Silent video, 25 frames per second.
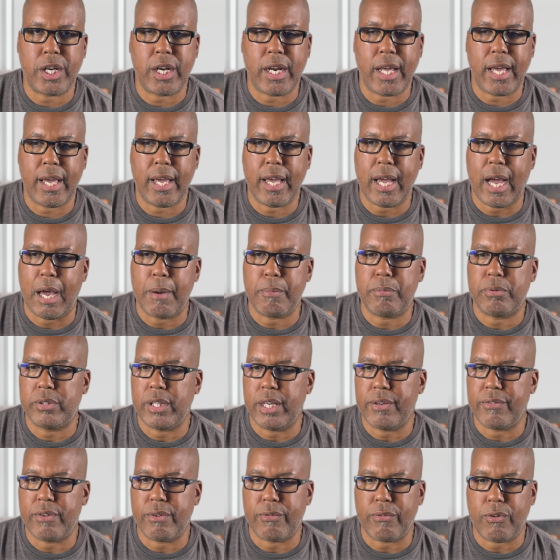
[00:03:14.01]
And I
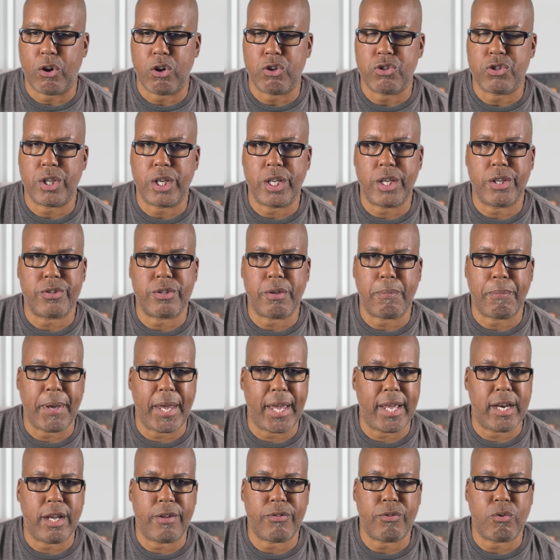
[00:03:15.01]
believe diversity is the
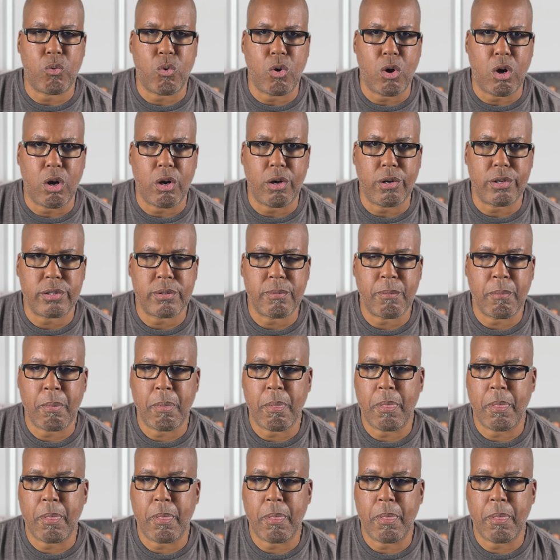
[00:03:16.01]
paint on the walls,